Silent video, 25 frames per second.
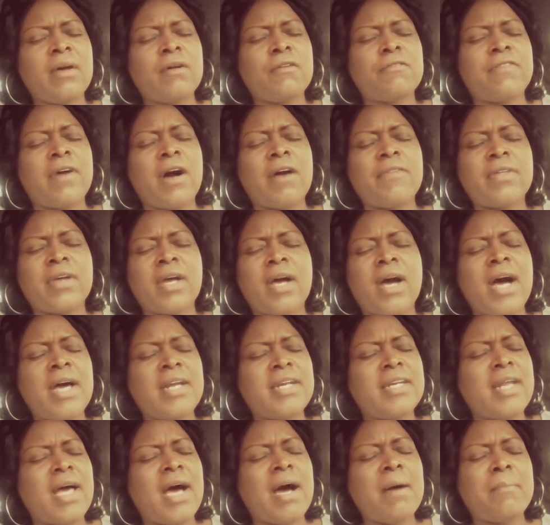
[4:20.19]
Father
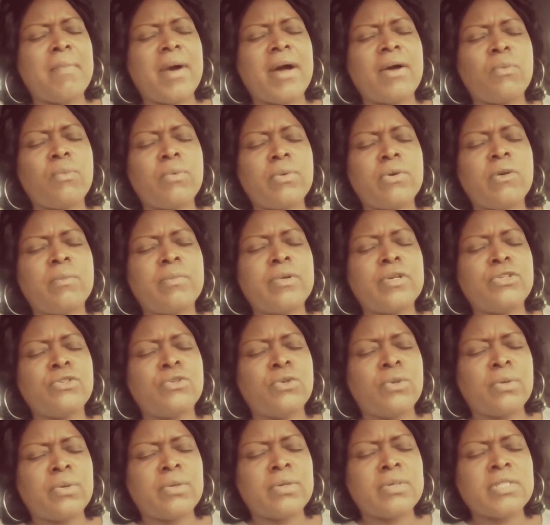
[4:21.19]
God, not my will, but
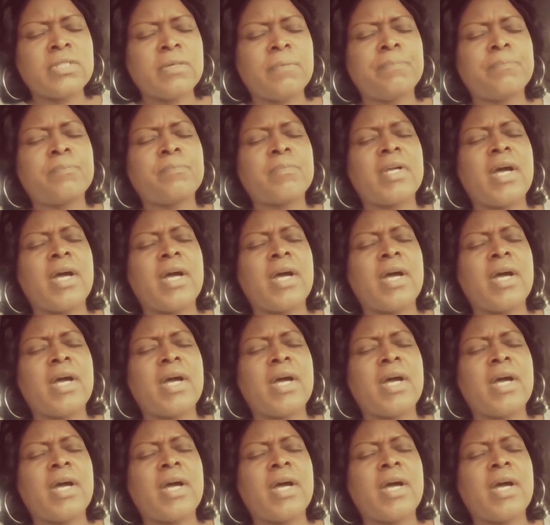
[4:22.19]
yours.